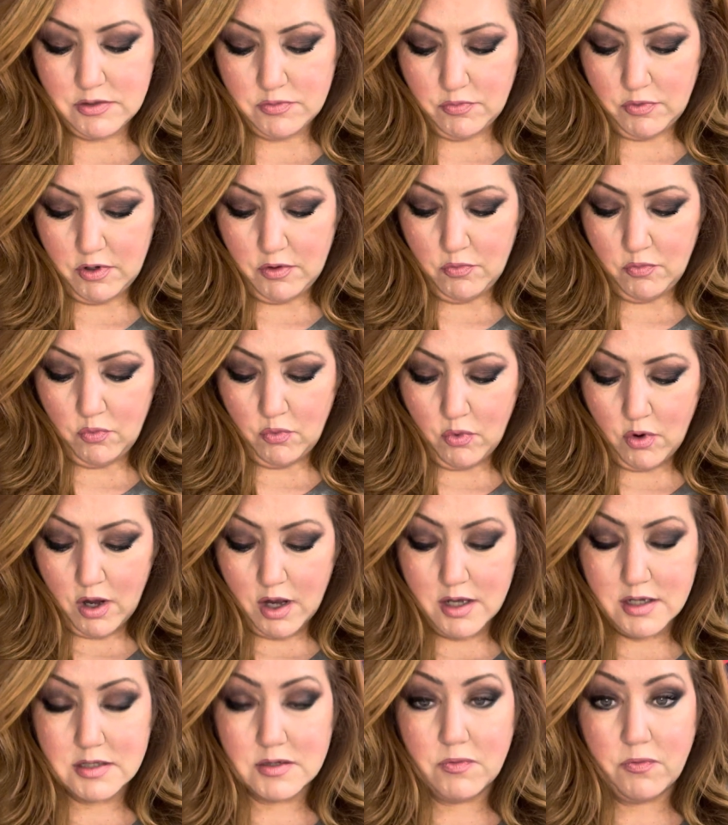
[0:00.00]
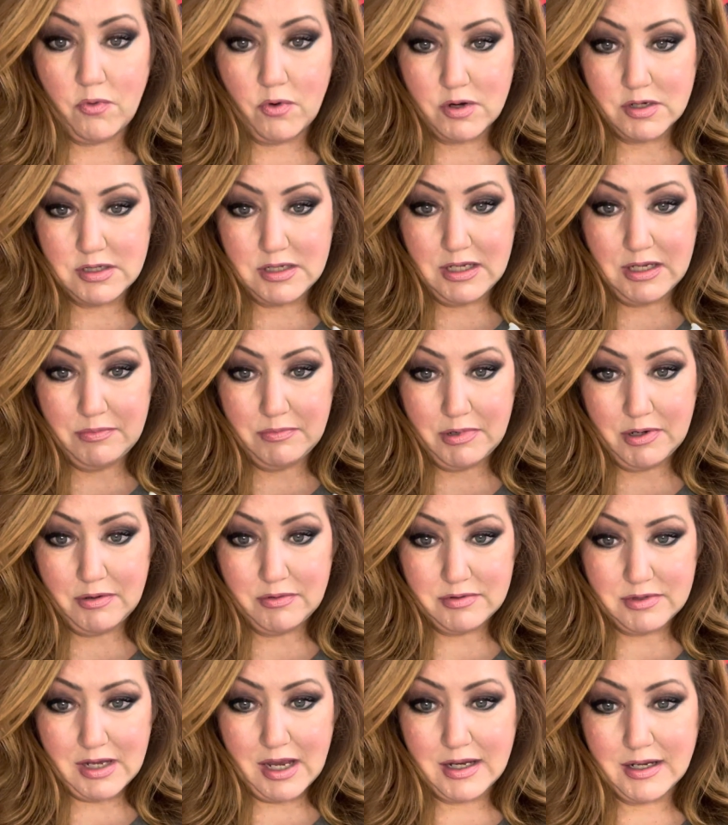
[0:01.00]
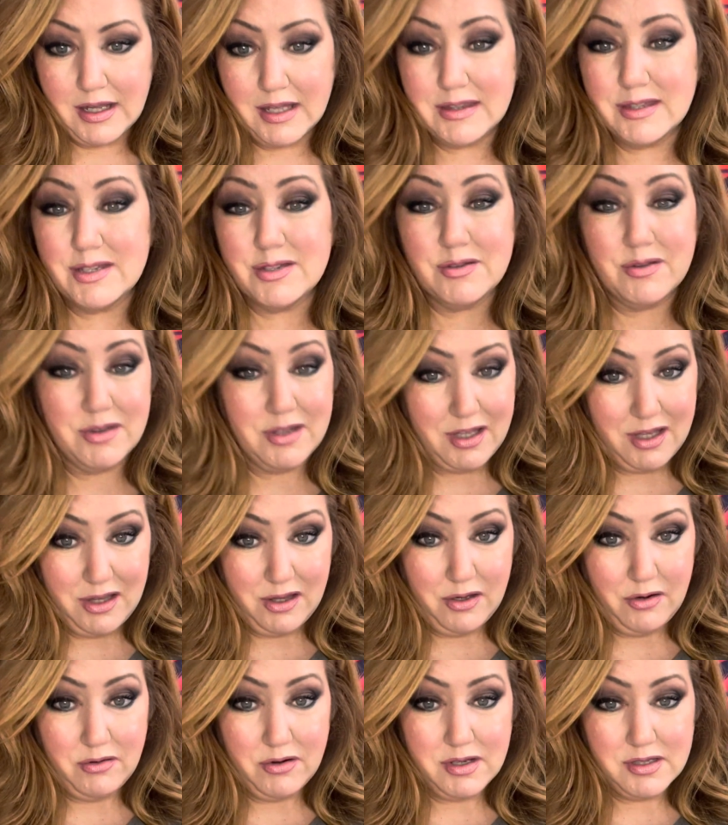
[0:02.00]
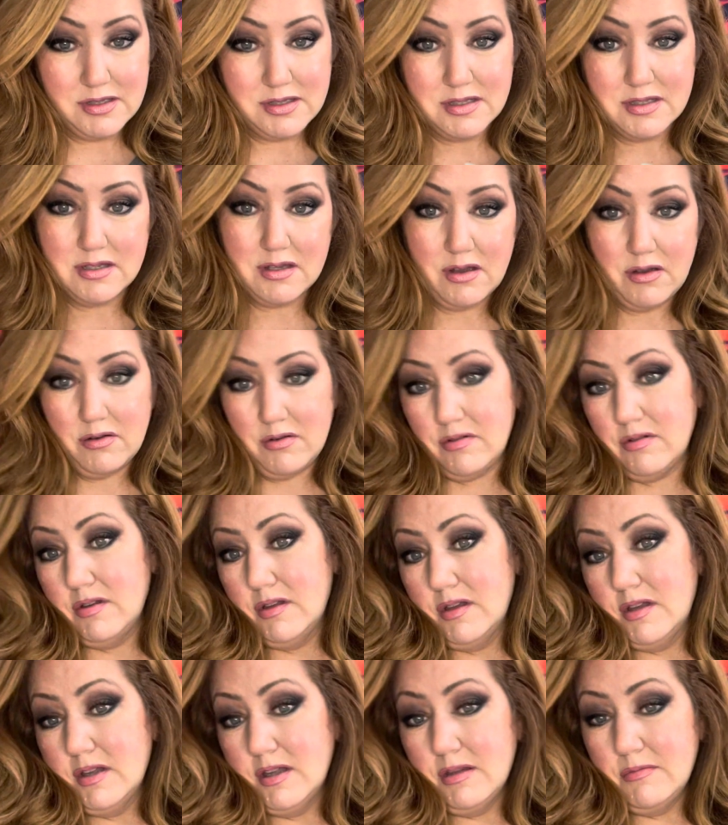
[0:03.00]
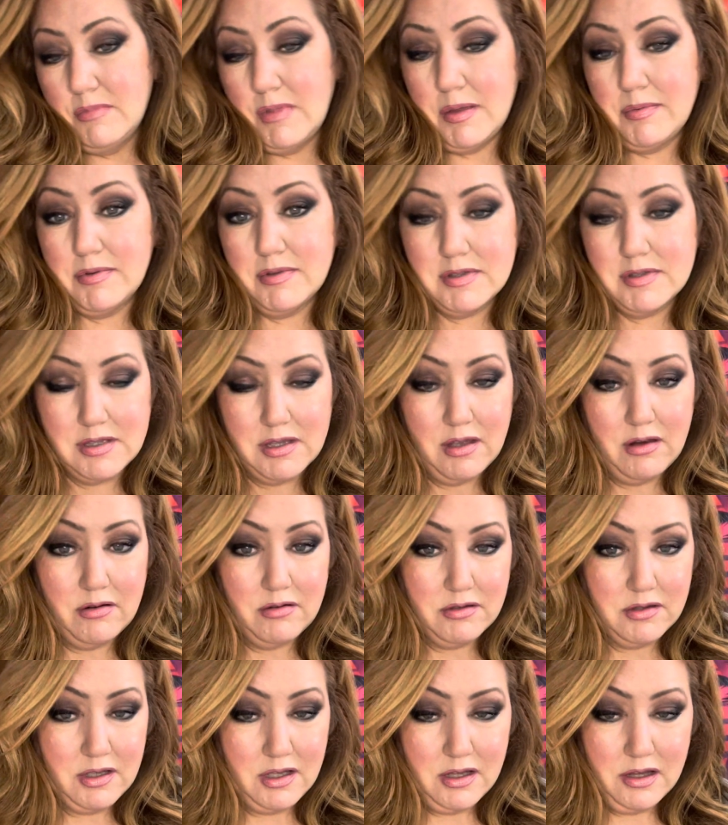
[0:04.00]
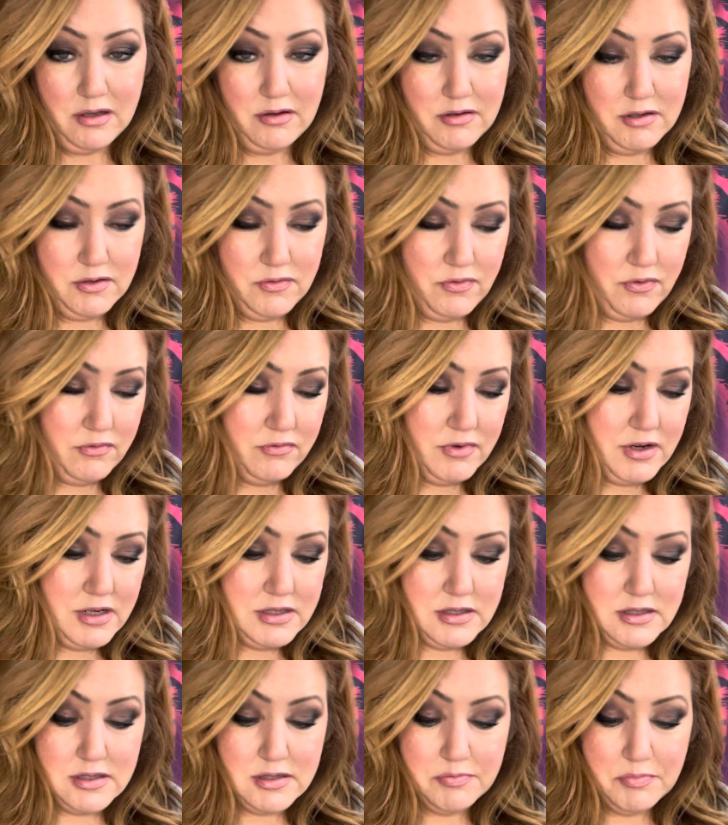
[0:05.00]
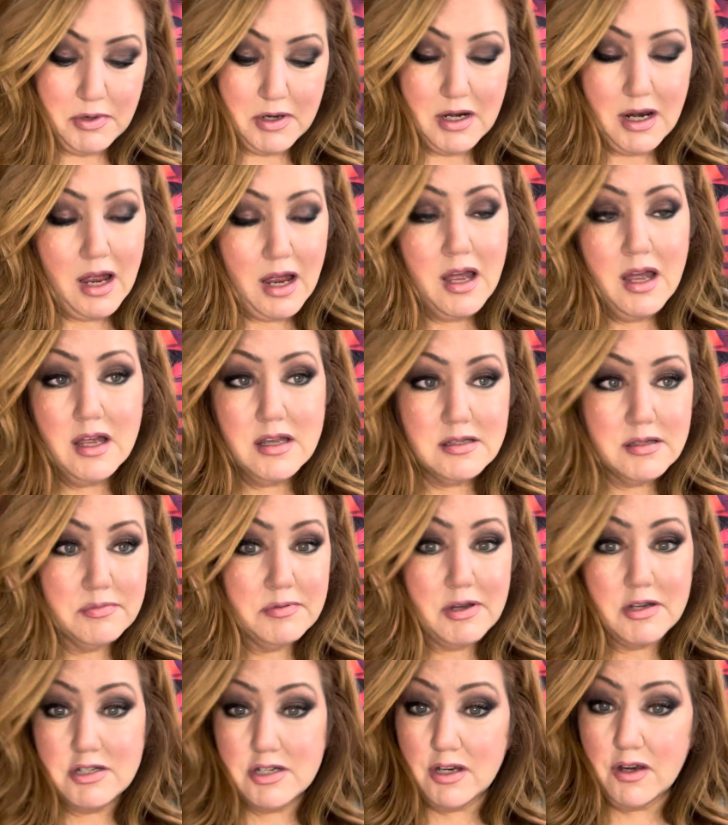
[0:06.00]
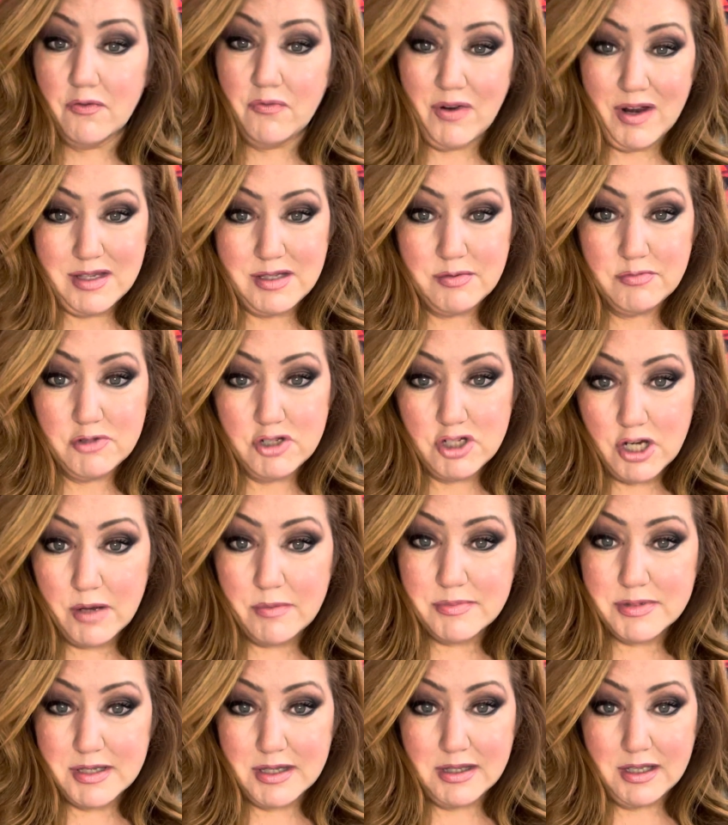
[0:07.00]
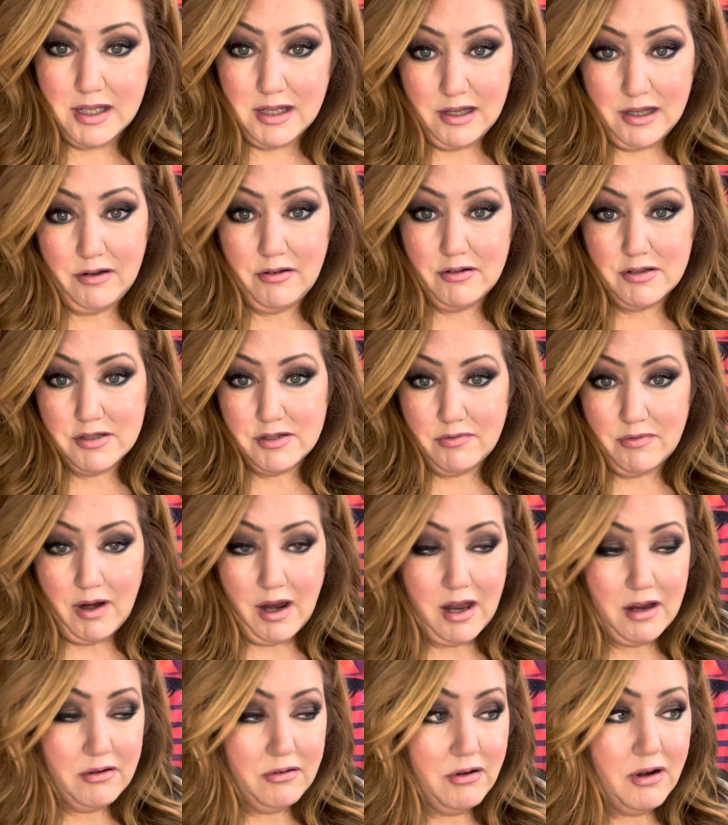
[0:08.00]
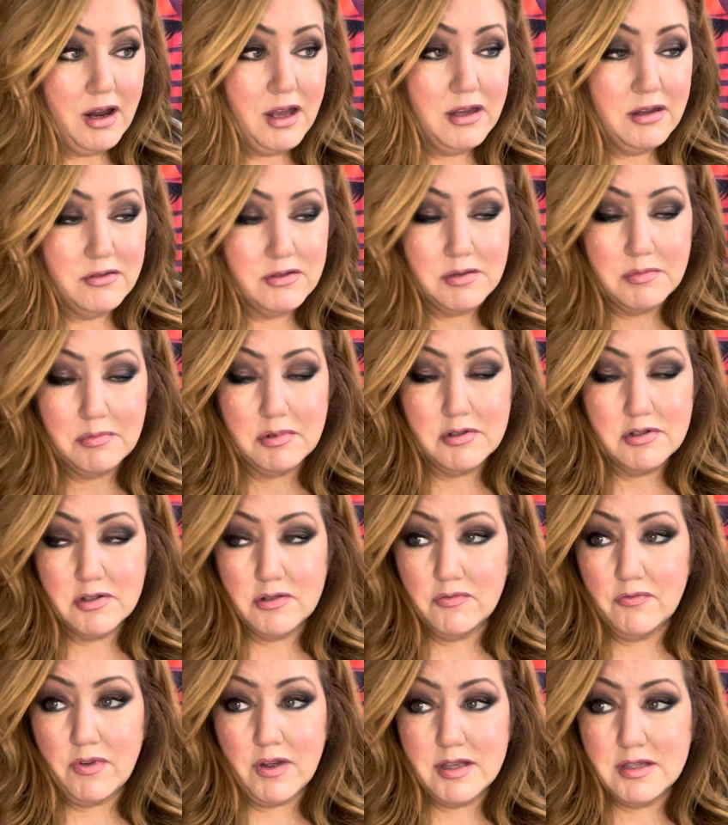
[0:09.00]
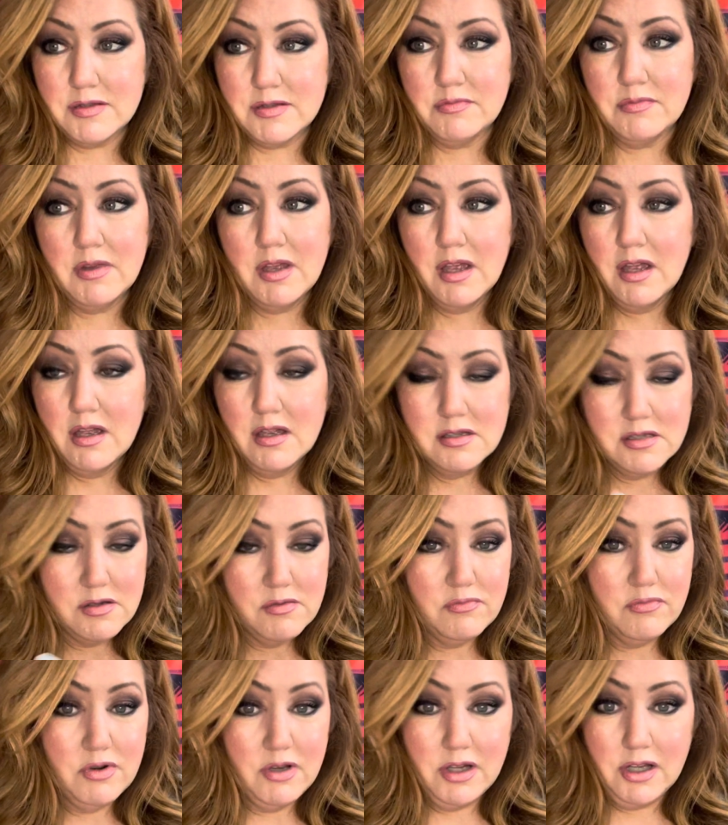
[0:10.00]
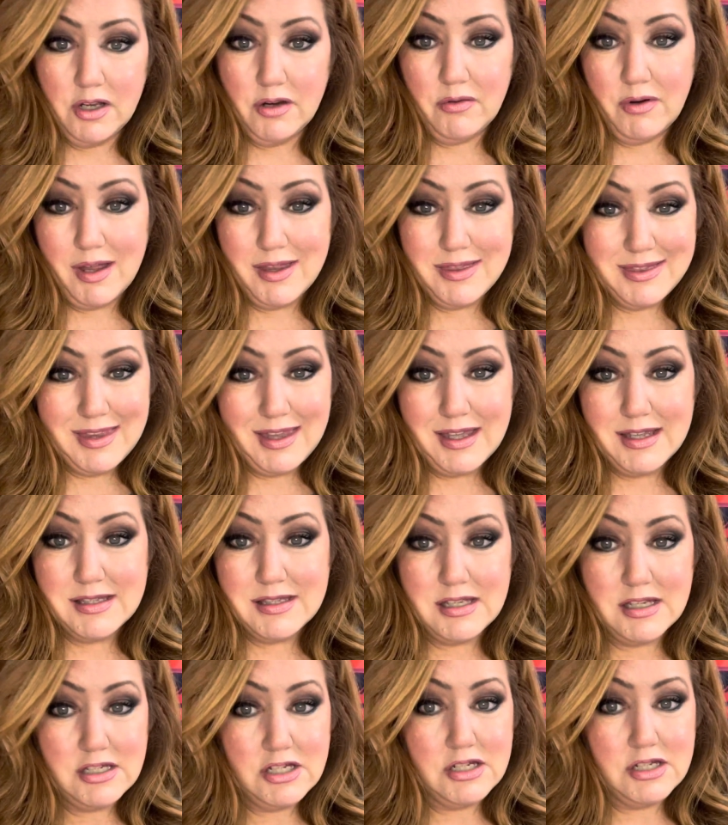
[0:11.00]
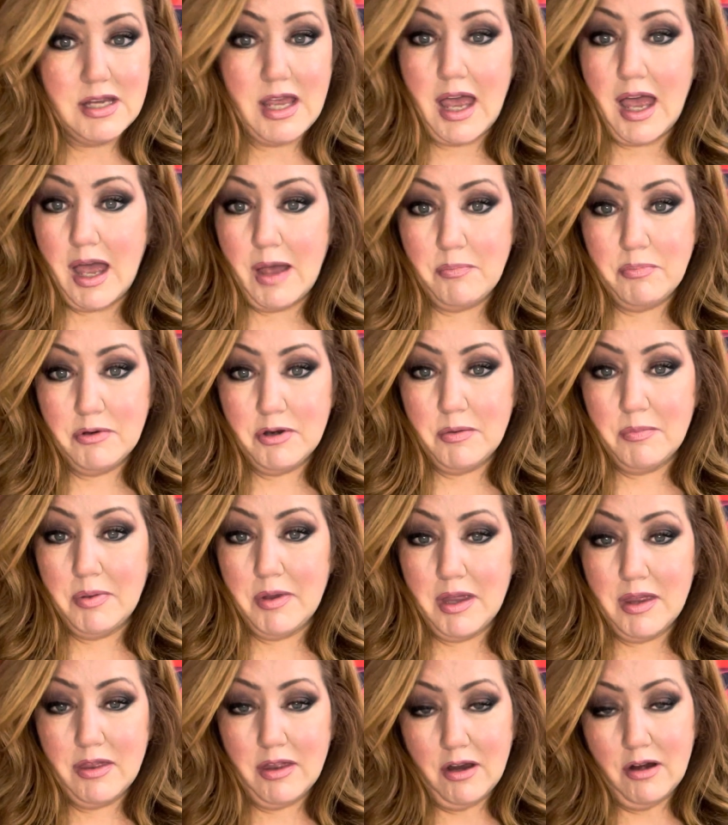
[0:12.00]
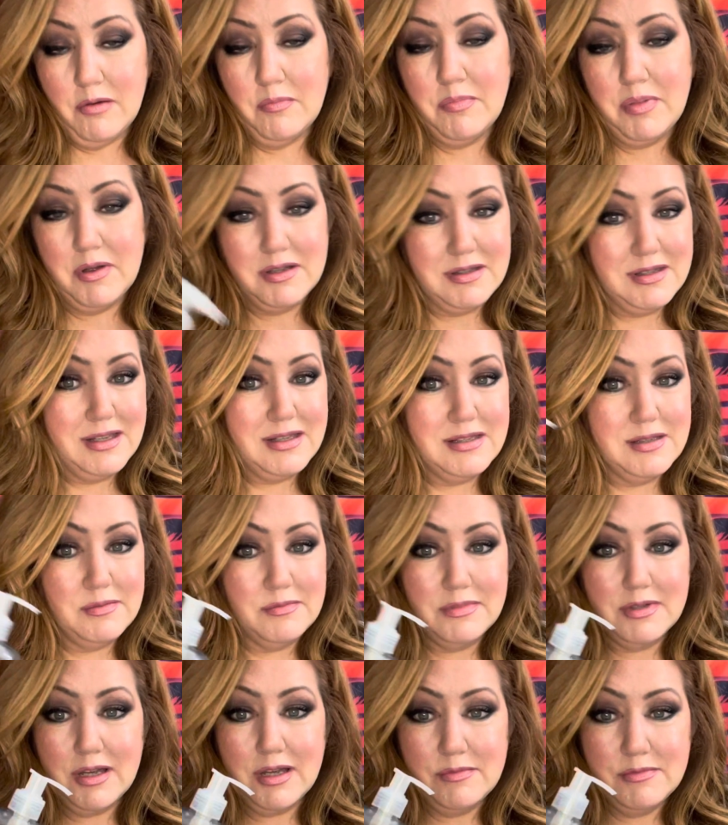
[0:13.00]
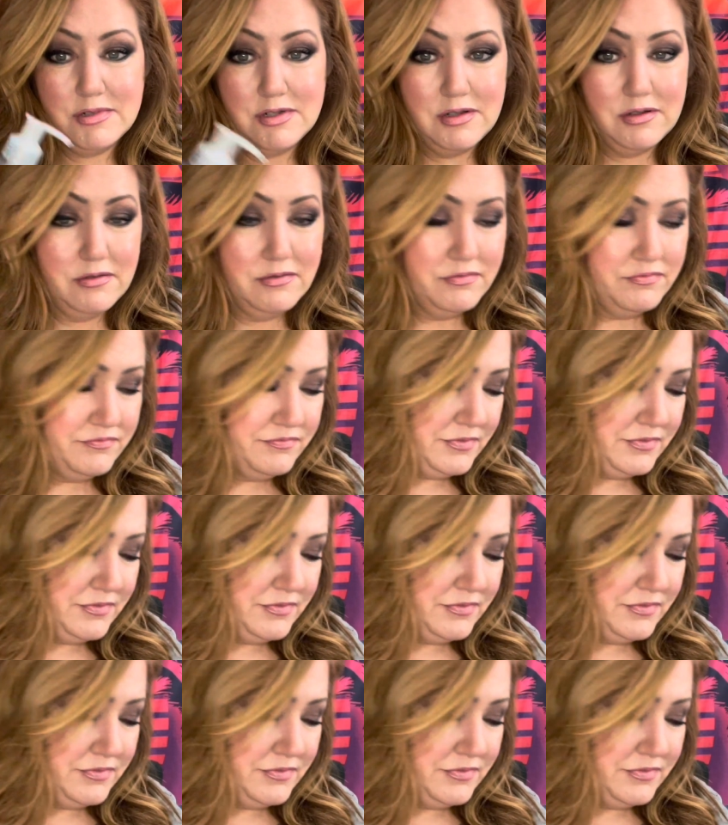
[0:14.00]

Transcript: one was 14, but I got this on the clearance, so maybe it's there at the clearance for reasons. But sometimes you can find some gems in the clearance rack, right? Sometimes you can find some really great things that just happen to be there. But then sometimes you